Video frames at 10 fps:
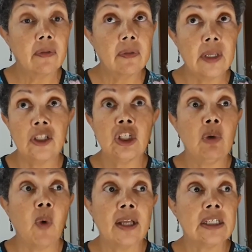then she
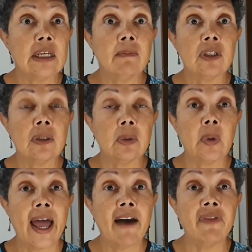wants him to
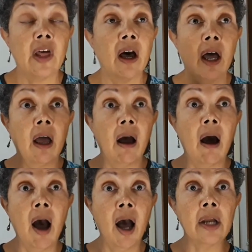have the
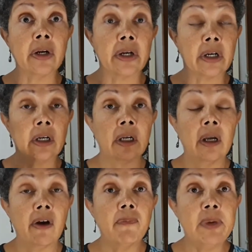honor
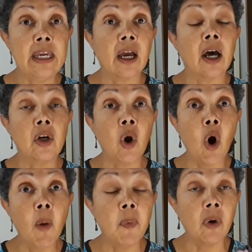of being a
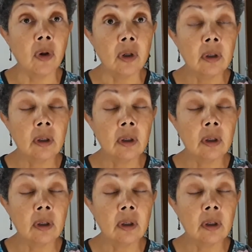noble,